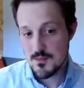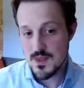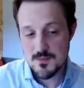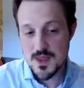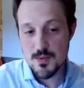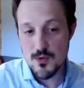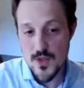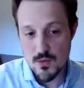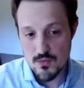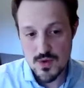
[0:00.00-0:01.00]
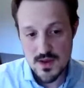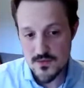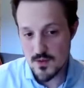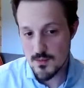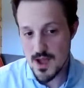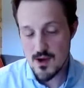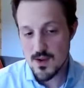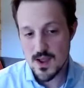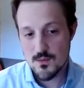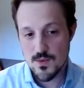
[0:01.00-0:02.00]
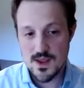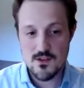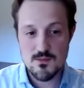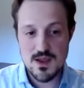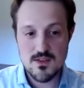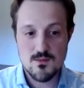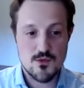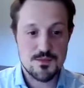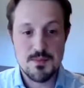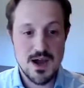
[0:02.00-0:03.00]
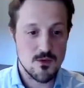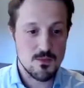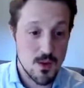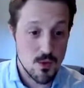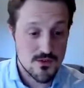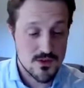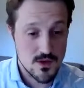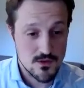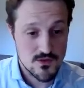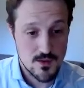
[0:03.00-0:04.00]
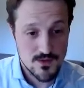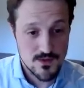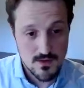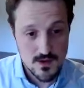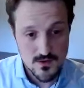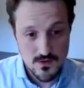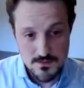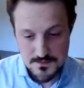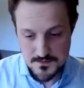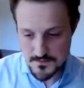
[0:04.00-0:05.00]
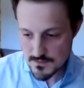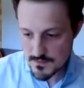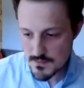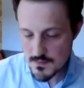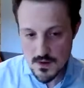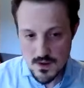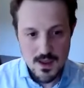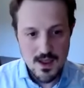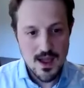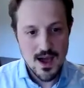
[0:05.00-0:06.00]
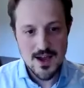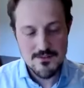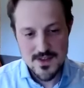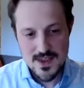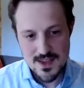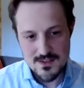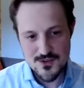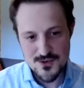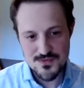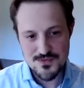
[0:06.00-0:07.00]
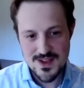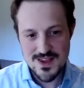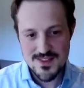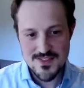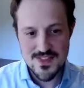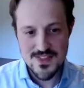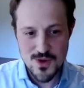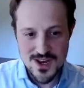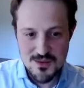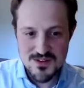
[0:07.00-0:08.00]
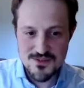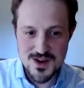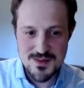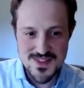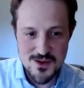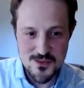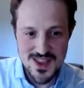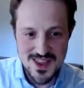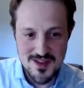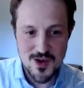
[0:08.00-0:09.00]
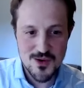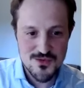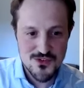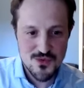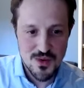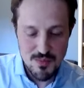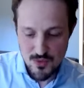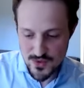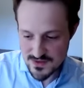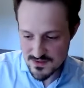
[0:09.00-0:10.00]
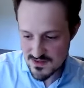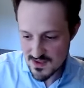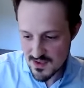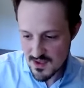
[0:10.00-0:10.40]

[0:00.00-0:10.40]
if people don't read them, how can we expect them to be bound by what's in those terms and conditions? I think it's sort of, when we frame it that way, it goes to a point